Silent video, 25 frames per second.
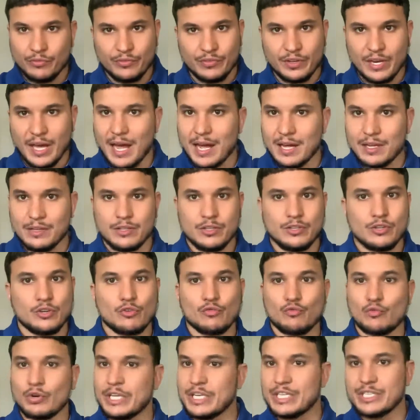not your
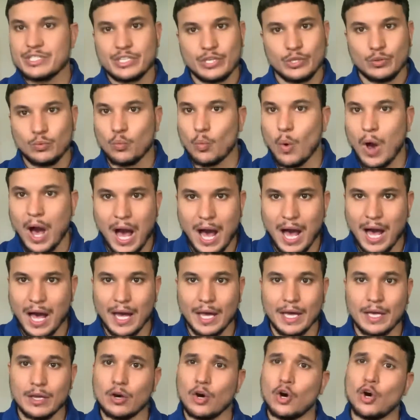reason
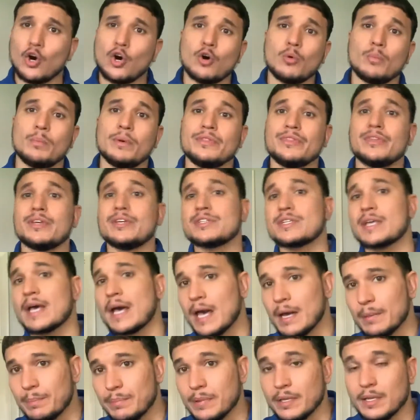why, oh, but this
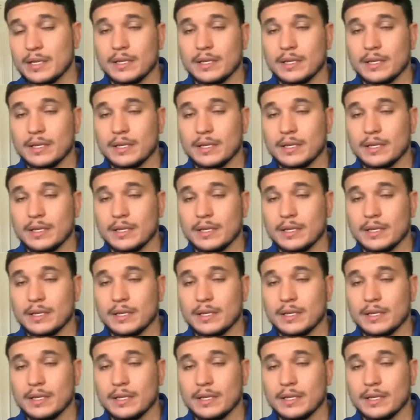happened.